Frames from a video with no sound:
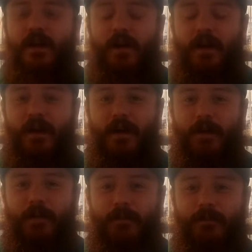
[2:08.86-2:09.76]

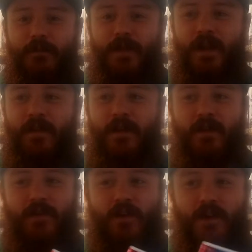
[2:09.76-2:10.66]
And then you
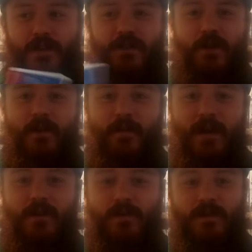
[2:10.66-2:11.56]
have to collect a certain
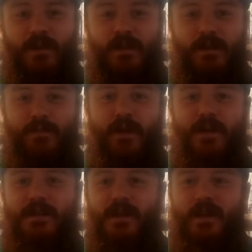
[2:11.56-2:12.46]
amount to unlock the next
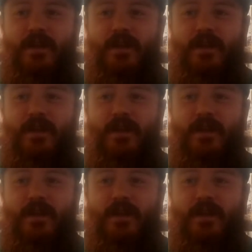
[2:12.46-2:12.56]
place.